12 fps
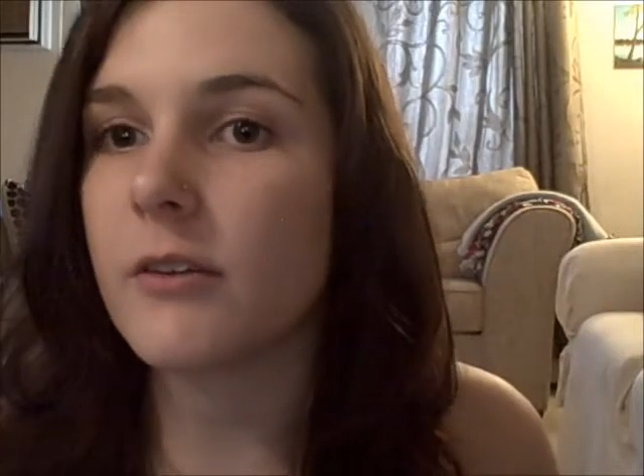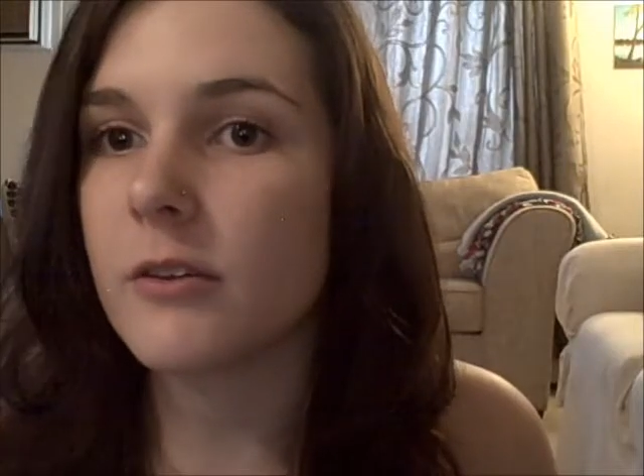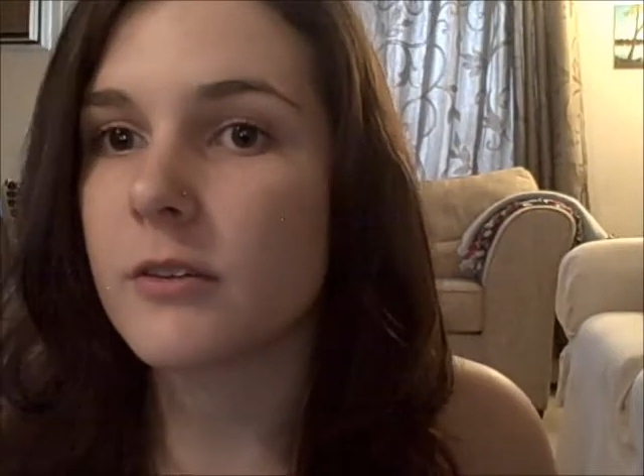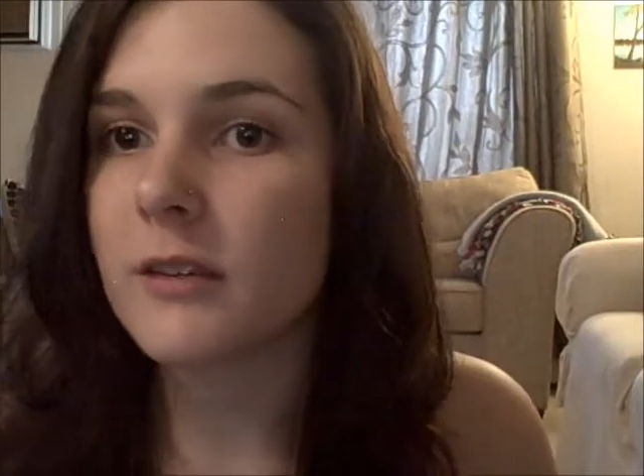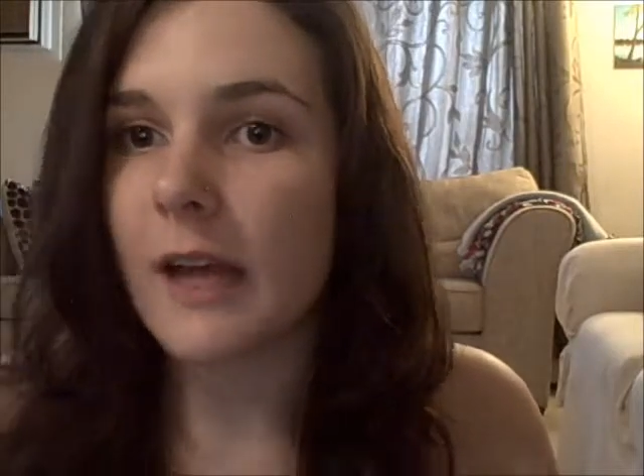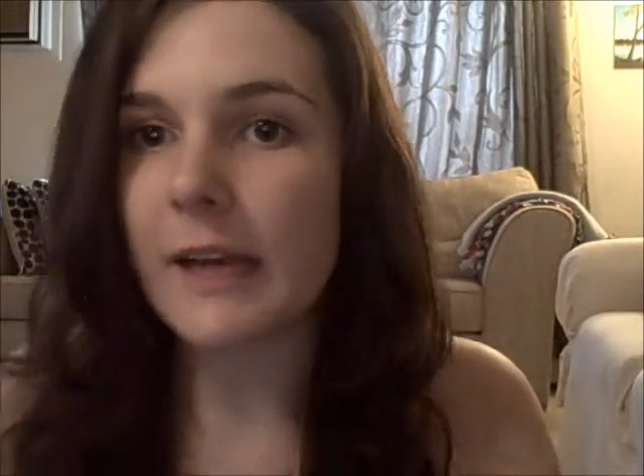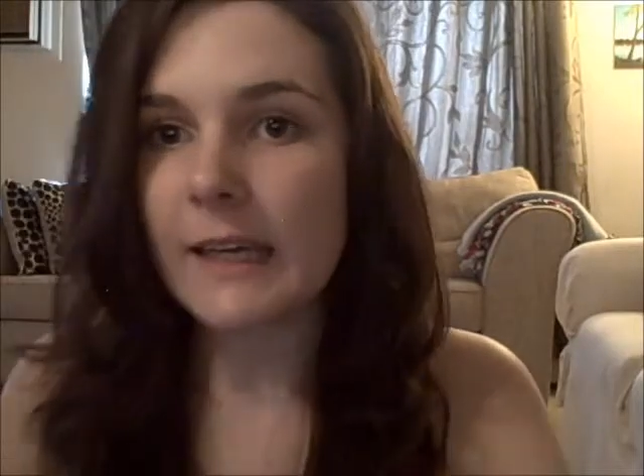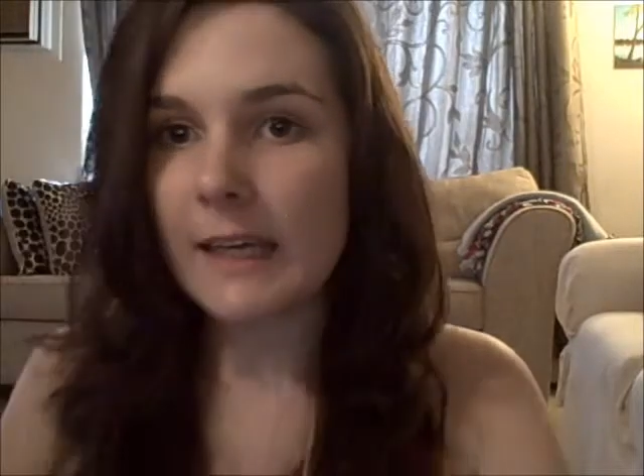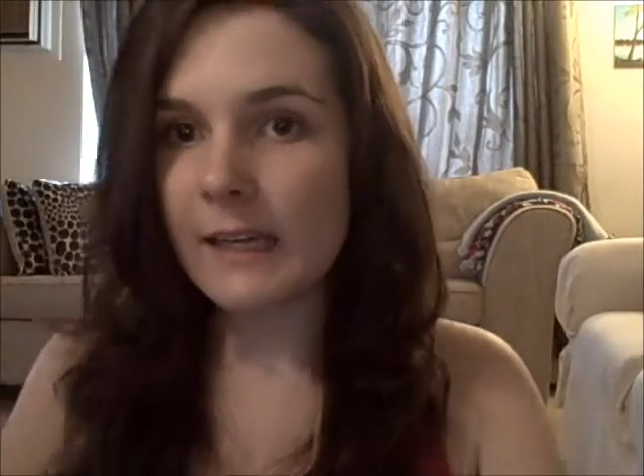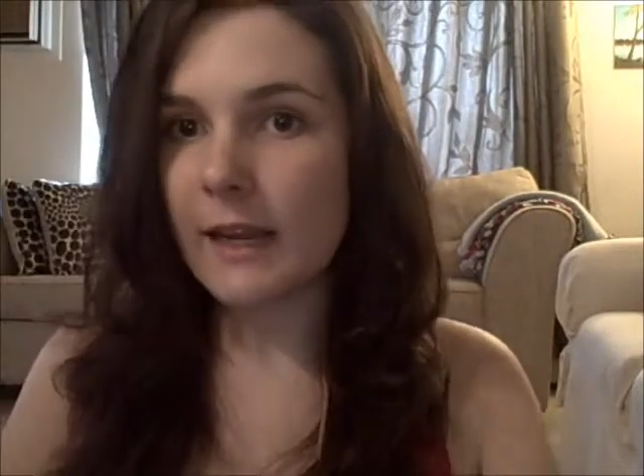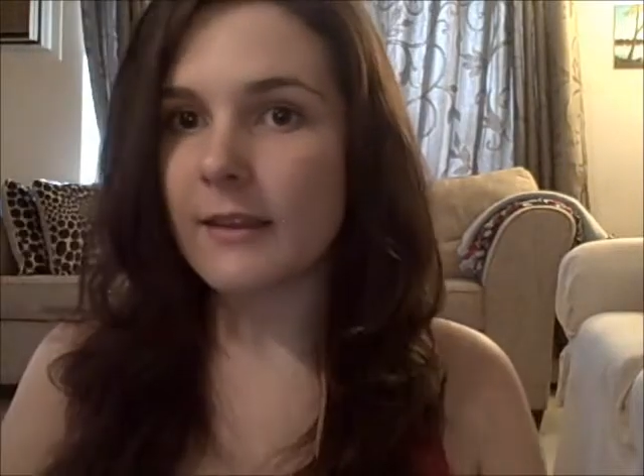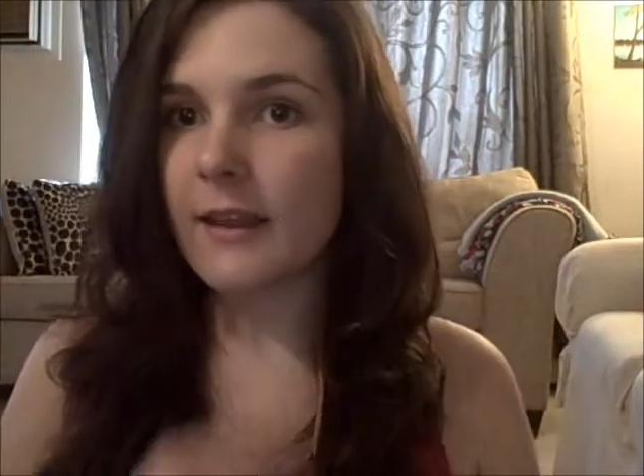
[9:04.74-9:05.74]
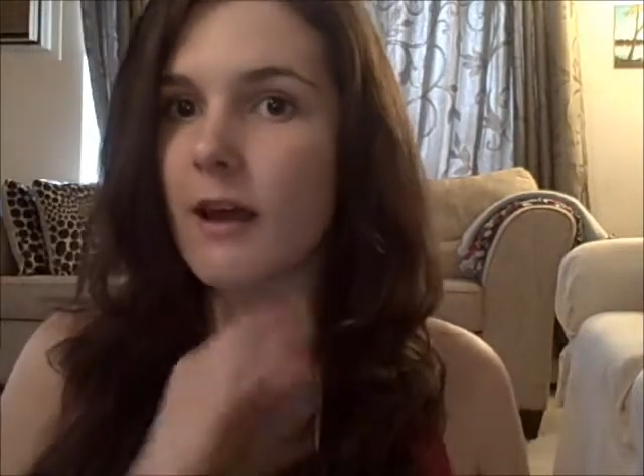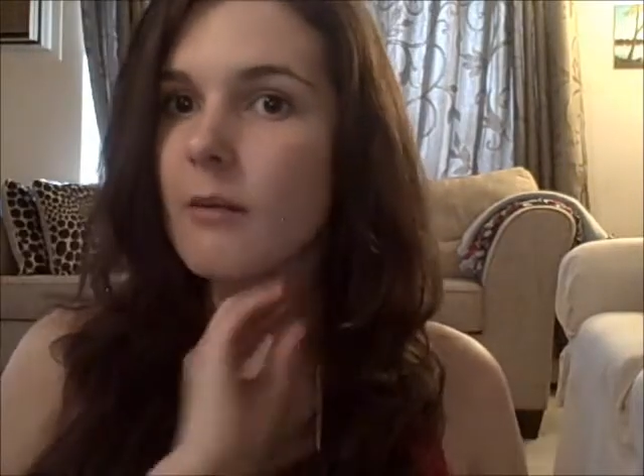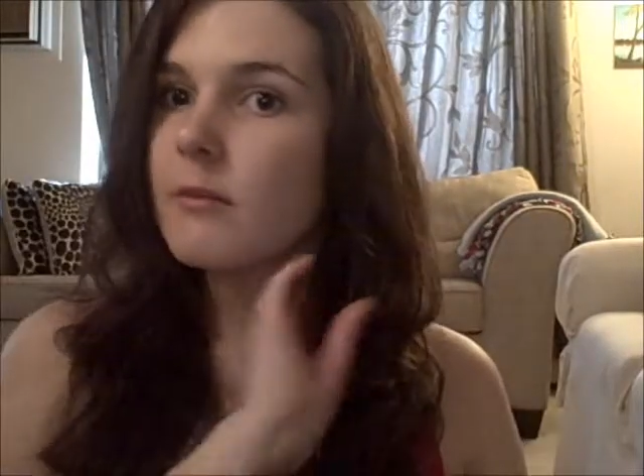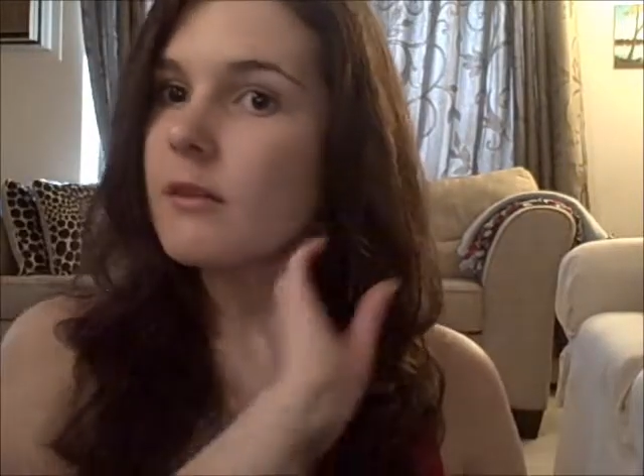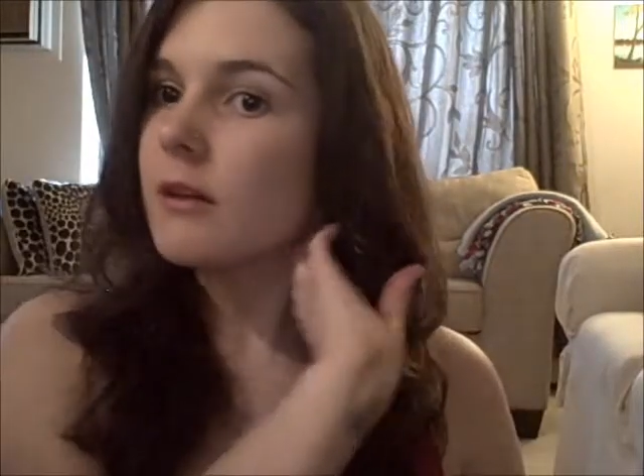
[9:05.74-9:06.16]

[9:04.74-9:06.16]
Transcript: if you use a lot of heat on them,